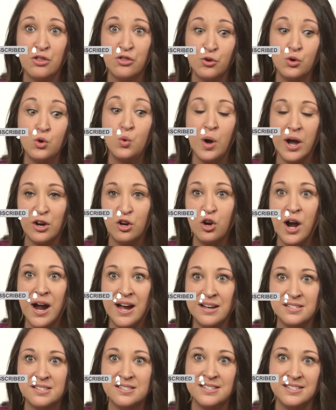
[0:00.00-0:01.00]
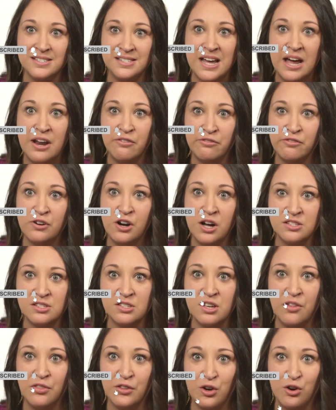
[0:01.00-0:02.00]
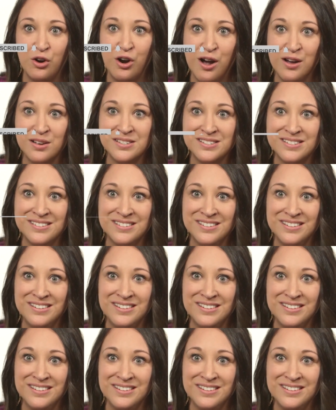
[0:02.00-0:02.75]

through what Christ has done for us on the cross.